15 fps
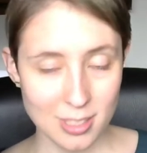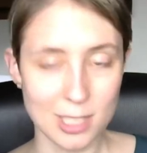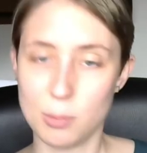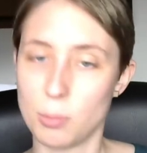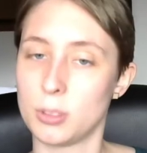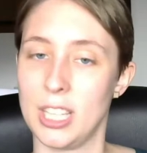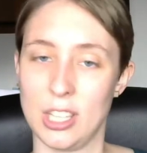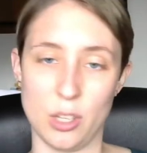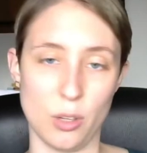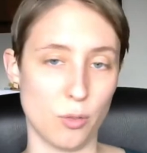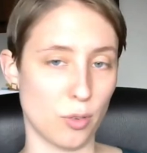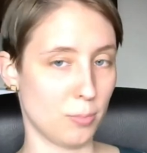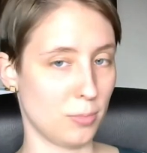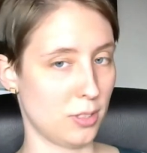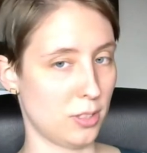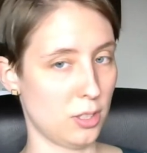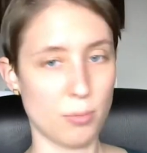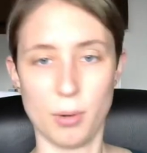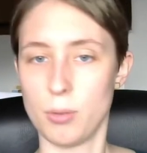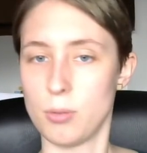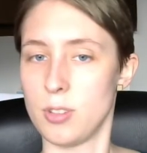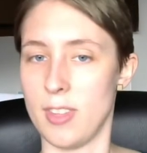this will take you from
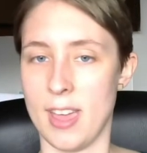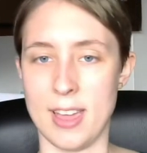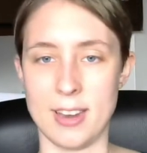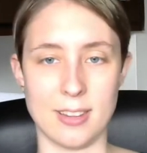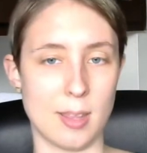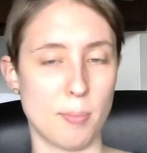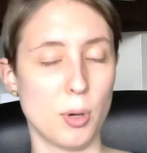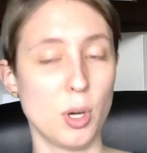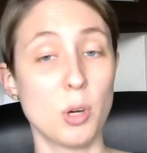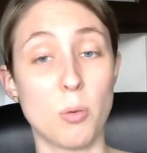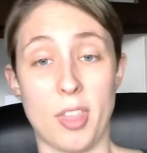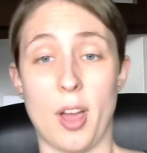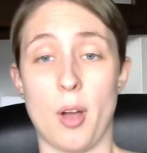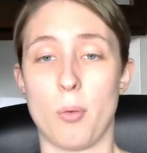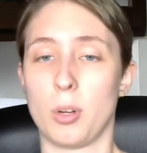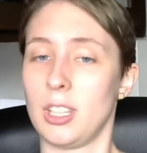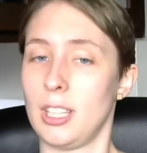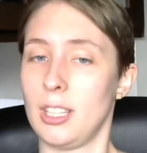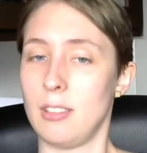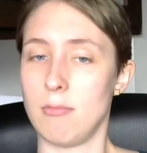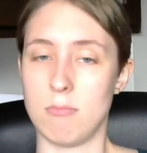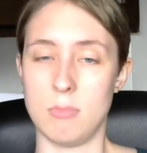zero to the end of the book without
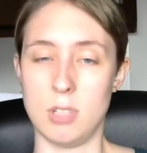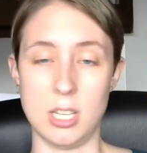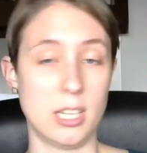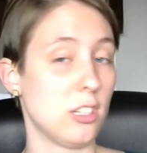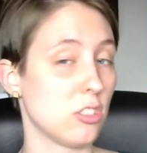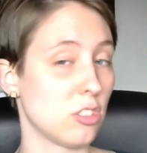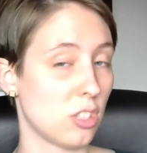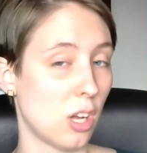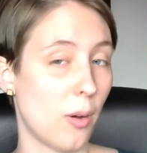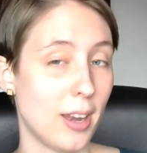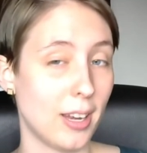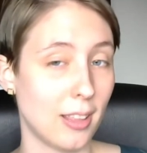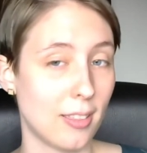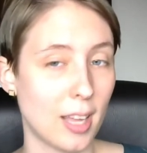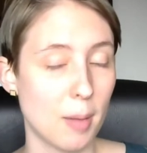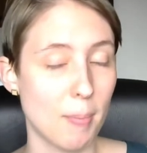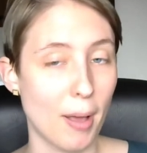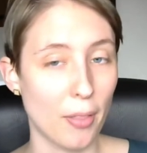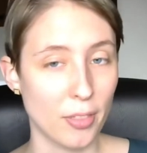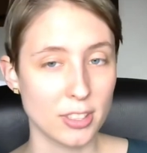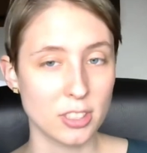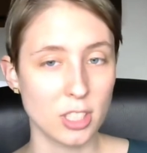really needing to know anything
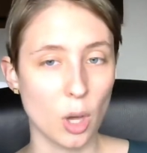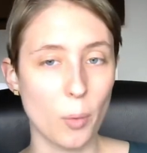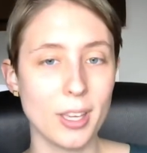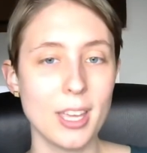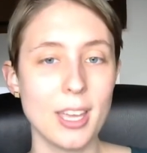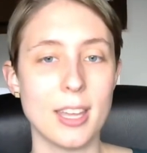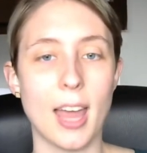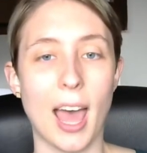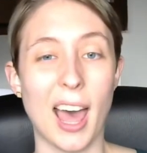about this going in.